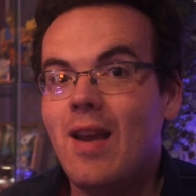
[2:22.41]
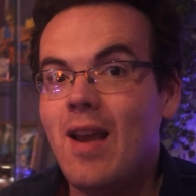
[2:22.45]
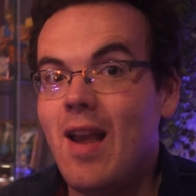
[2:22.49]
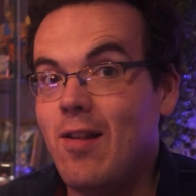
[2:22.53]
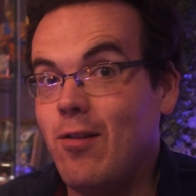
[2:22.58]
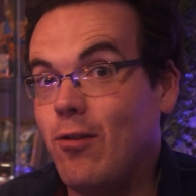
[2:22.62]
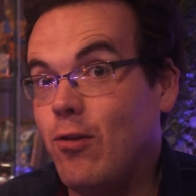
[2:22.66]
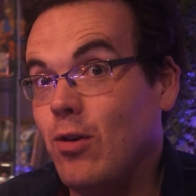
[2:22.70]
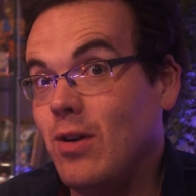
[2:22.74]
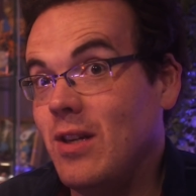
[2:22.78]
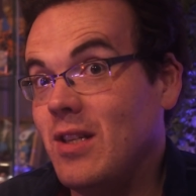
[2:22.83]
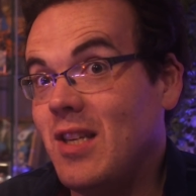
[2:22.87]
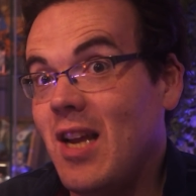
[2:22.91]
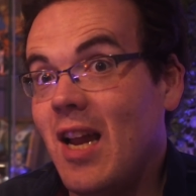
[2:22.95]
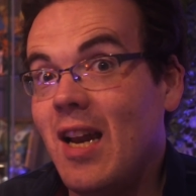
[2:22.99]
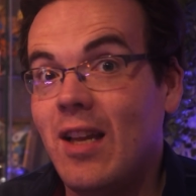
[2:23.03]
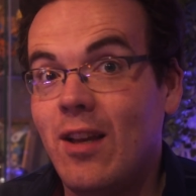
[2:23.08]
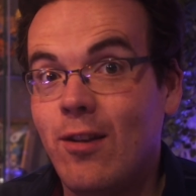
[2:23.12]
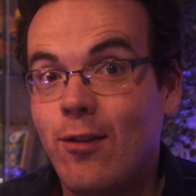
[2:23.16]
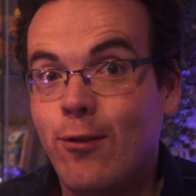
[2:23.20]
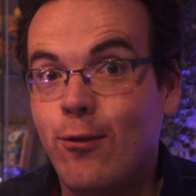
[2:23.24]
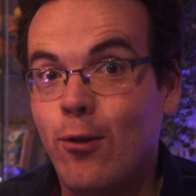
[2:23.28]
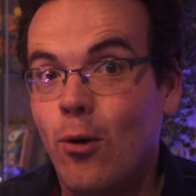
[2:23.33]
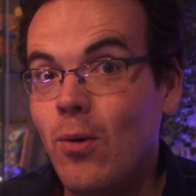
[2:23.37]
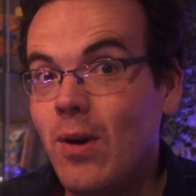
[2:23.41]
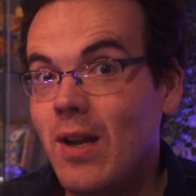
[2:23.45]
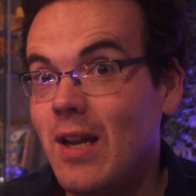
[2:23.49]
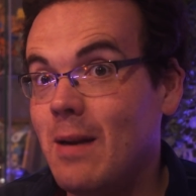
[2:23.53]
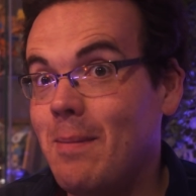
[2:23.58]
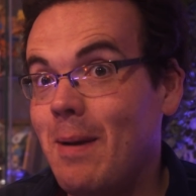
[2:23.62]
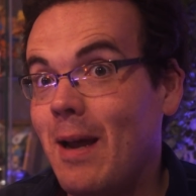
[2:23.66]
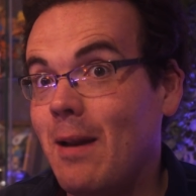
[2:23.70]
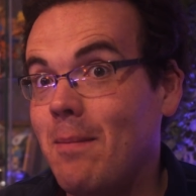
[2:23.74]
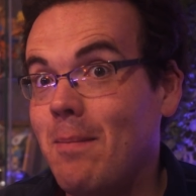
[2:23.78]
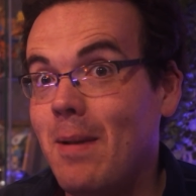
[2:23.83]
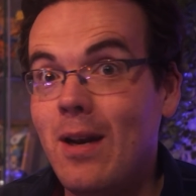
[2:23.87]
It's good at telling a story in
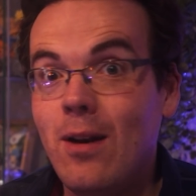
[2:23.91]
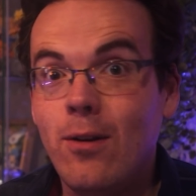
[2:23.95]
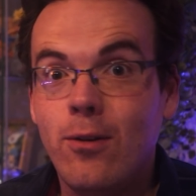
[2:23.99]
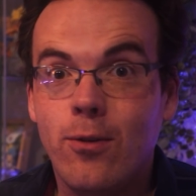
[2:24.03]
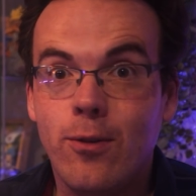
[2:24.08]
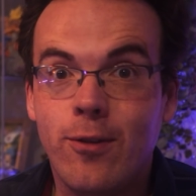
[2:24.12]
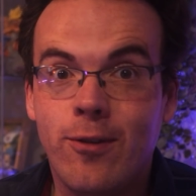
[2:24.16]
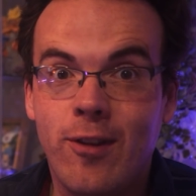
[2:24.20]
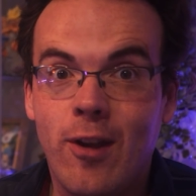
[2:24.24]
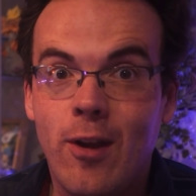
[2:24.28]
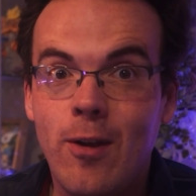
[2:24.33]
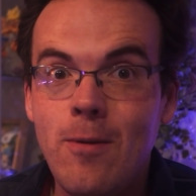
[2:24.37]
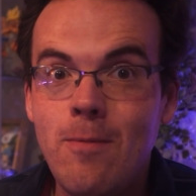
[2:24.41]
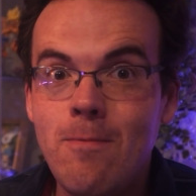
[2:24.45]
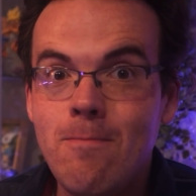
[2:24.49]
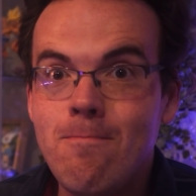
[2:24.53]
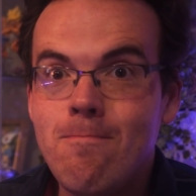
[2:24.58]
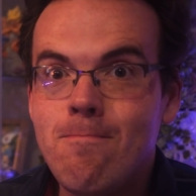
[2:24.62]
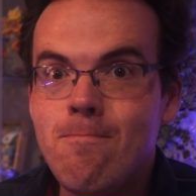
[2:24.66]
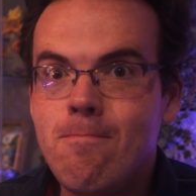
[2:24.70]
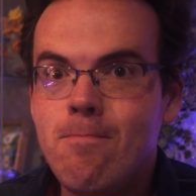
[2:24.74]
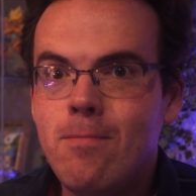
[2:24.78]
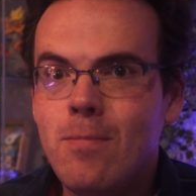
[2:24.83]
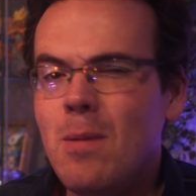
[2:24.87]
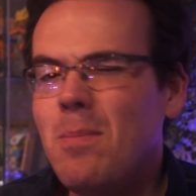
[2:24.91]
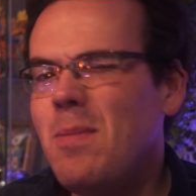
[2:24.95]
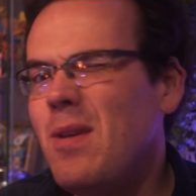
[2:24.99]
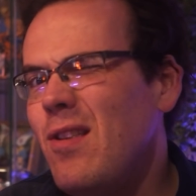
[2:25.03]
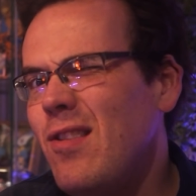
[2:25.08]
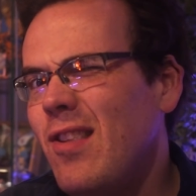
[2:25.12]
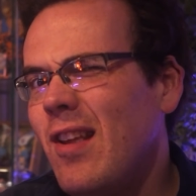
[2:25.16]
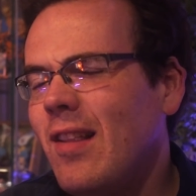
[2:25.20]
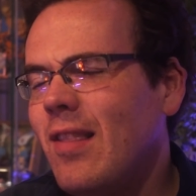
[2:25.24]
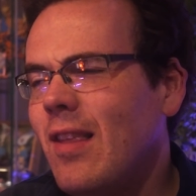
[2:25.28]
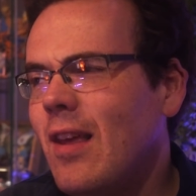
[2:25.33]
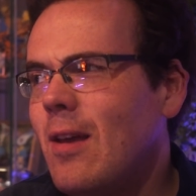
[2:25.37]
about a minute or so. The
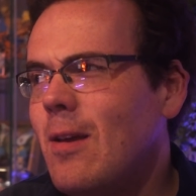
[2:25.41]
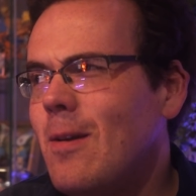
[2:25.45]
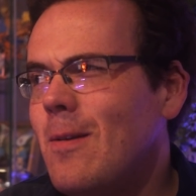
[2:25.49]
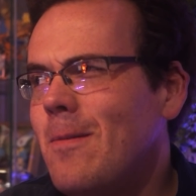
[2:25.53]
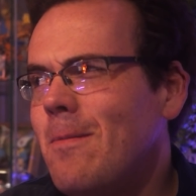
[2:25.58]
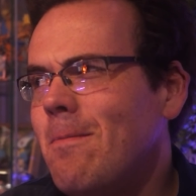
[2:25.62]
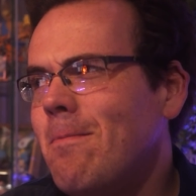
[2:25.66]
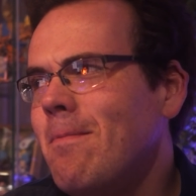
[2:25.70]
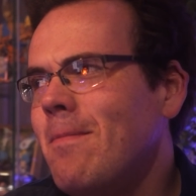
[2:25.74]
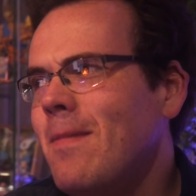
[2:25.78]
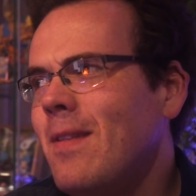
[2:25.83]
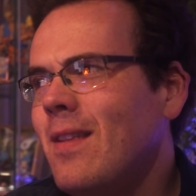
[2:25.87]
music though,